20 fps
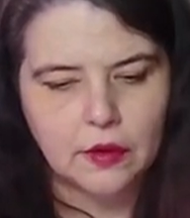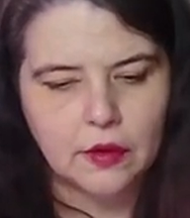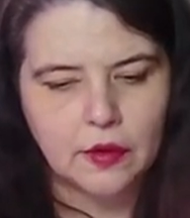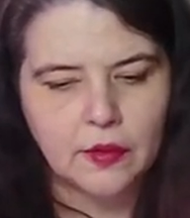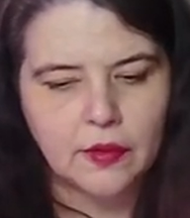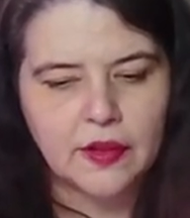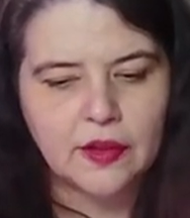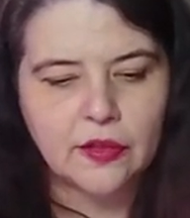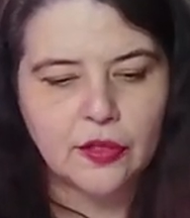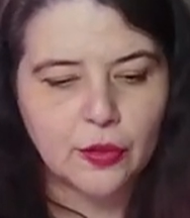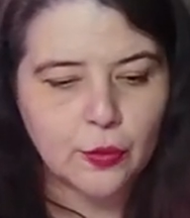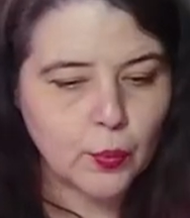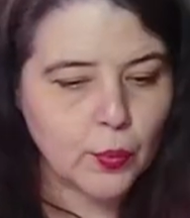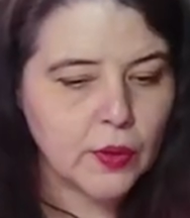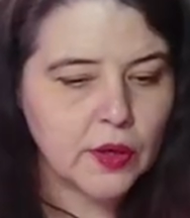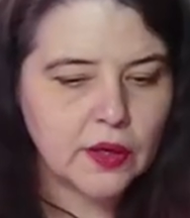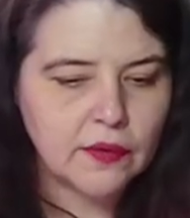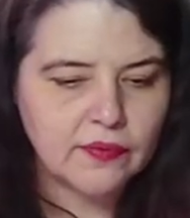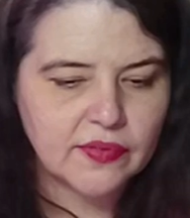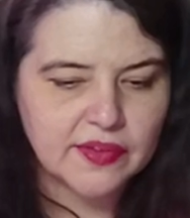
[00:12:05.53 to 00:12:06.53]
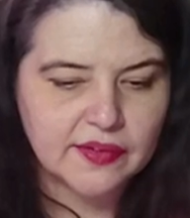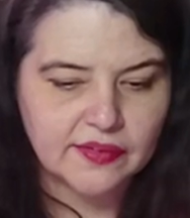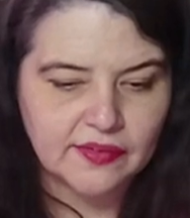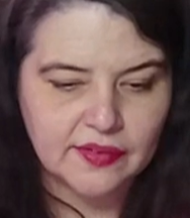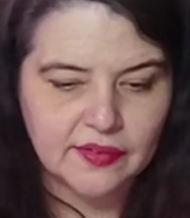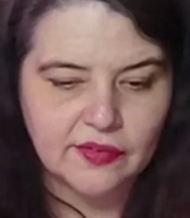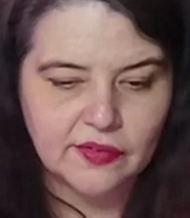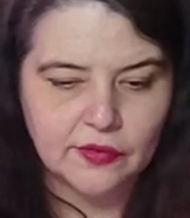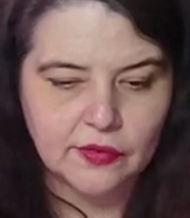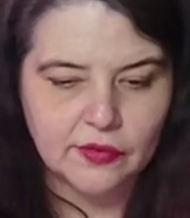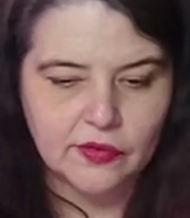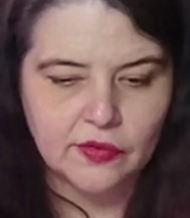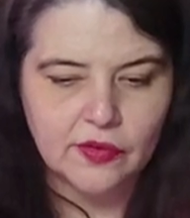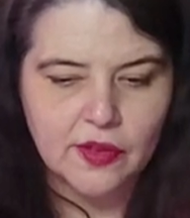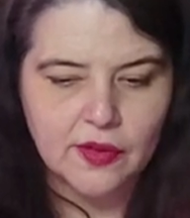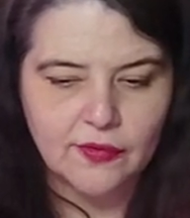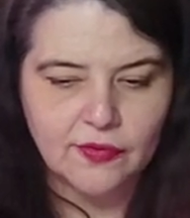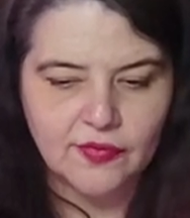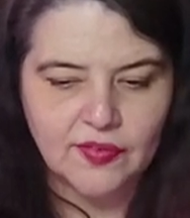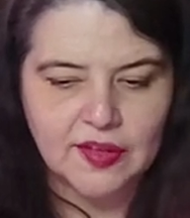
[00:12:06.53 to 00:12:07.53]
Then 3 of the sisters in
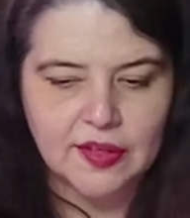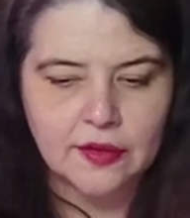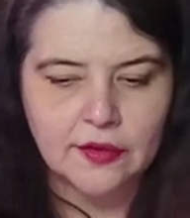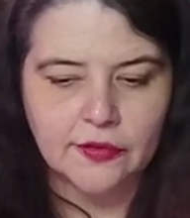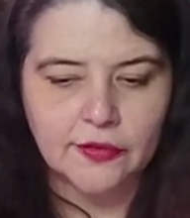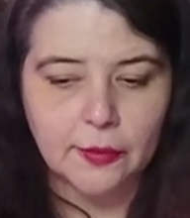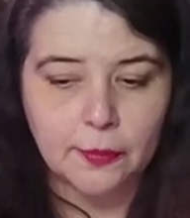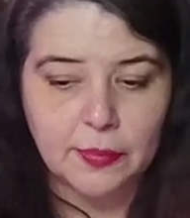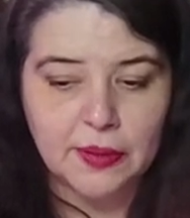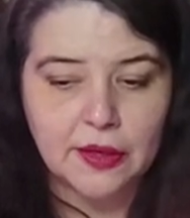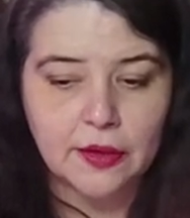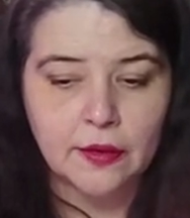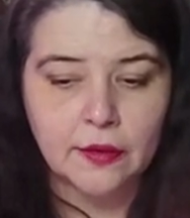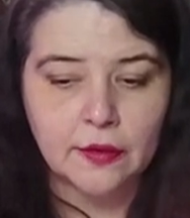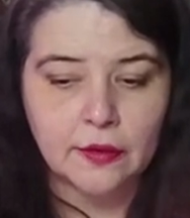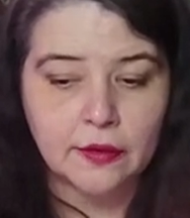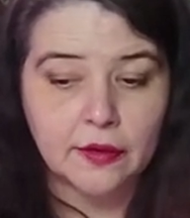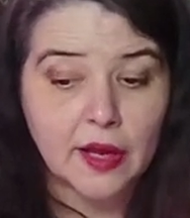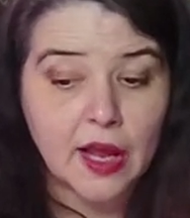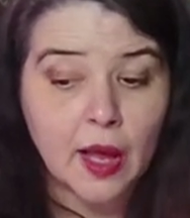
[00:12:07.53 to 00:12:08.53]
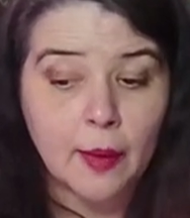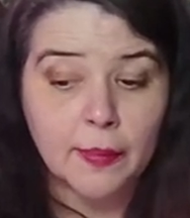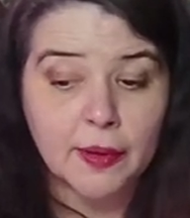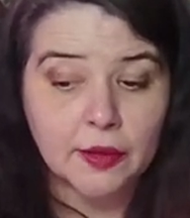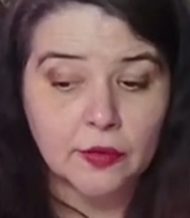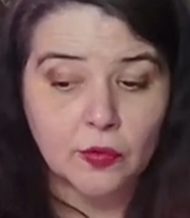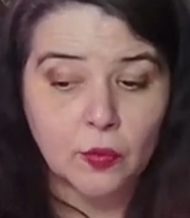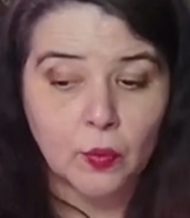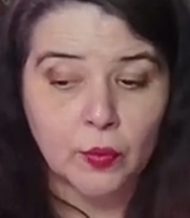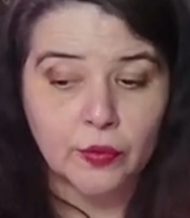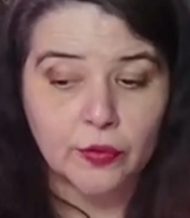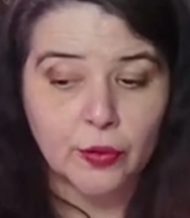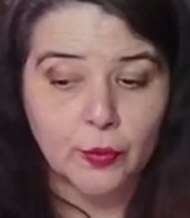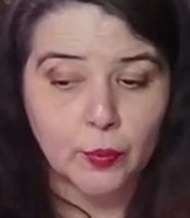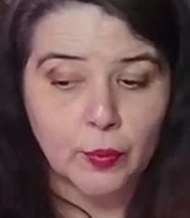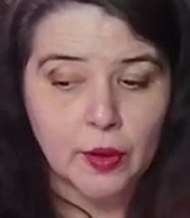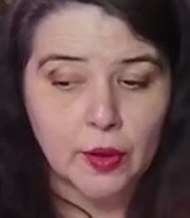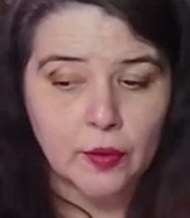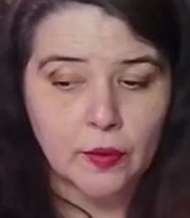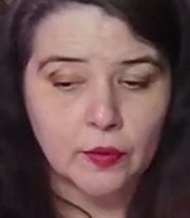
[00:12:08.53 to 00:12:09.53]
the field appeared, coming toward the
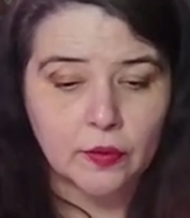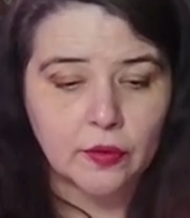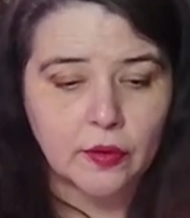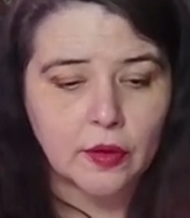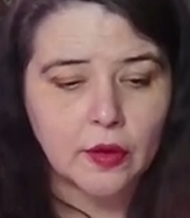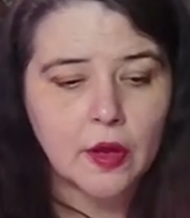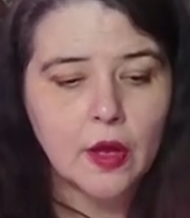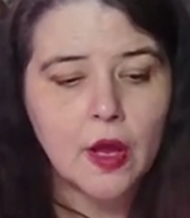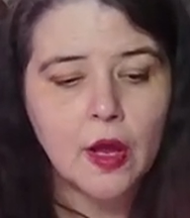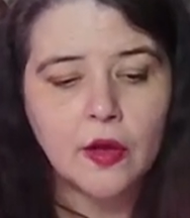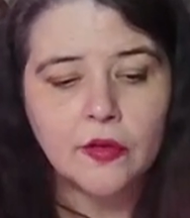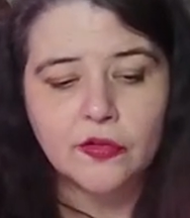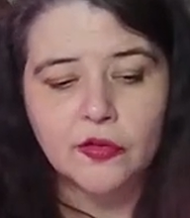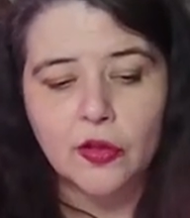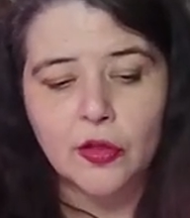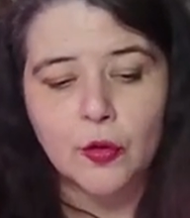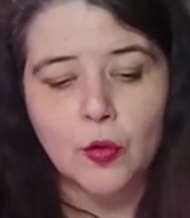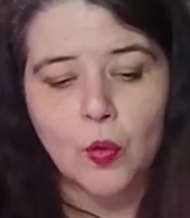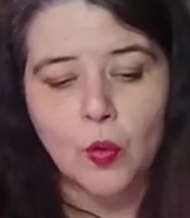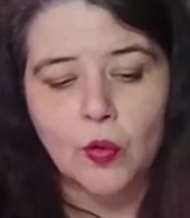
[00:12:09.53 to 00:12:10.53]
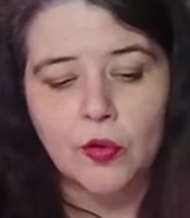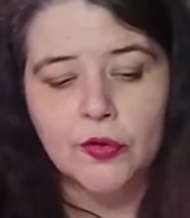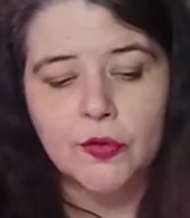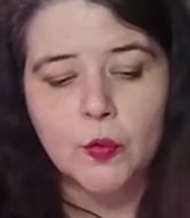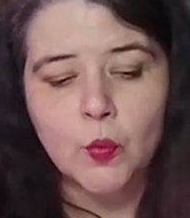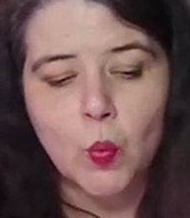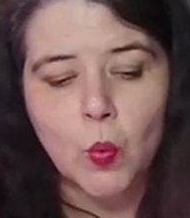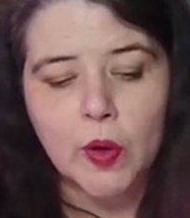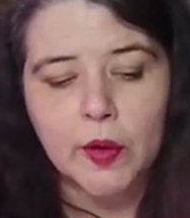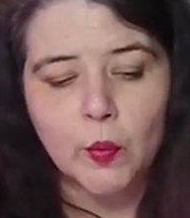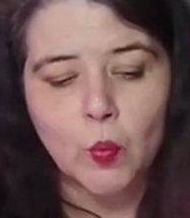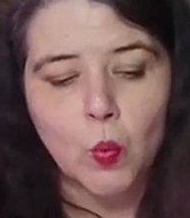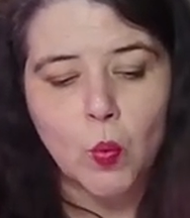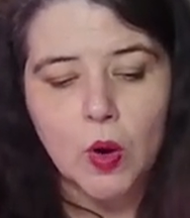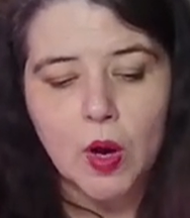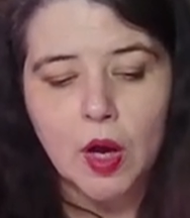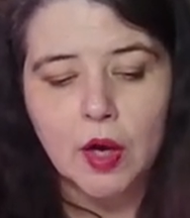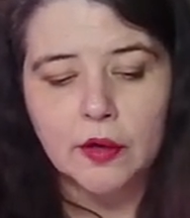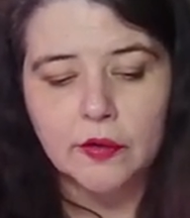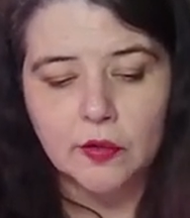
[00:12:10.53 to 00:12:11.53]
road. So the golden one
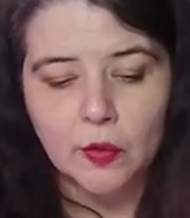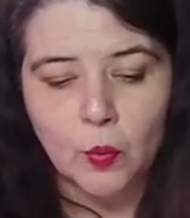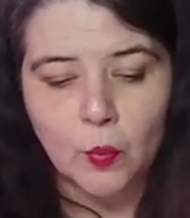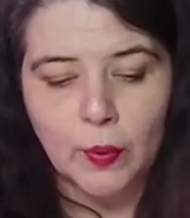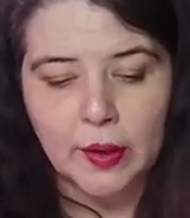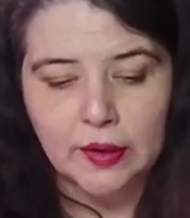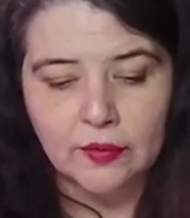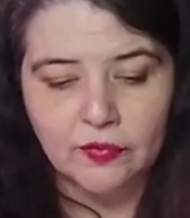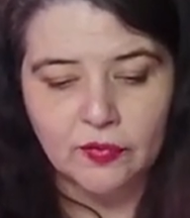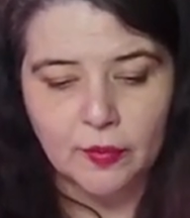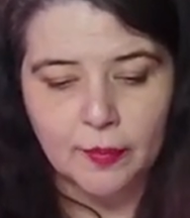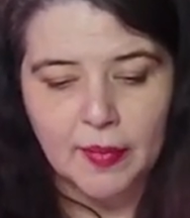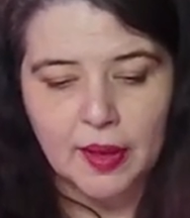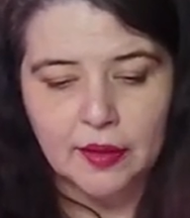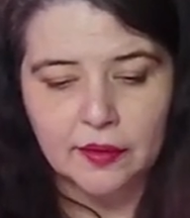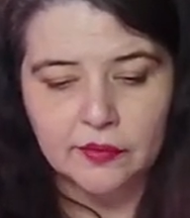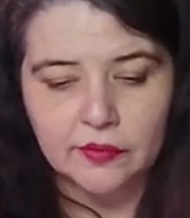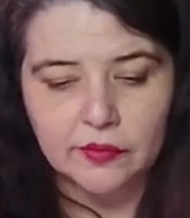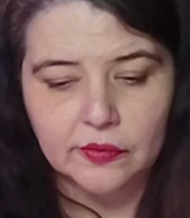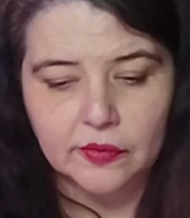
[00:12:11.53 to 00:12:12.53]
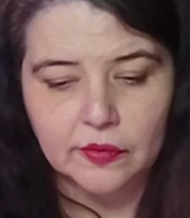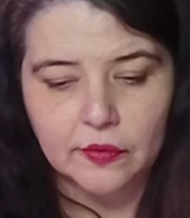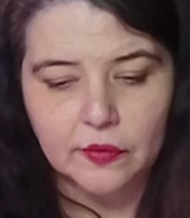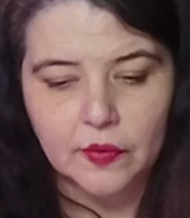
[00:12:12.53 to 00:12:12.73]
walked away from us.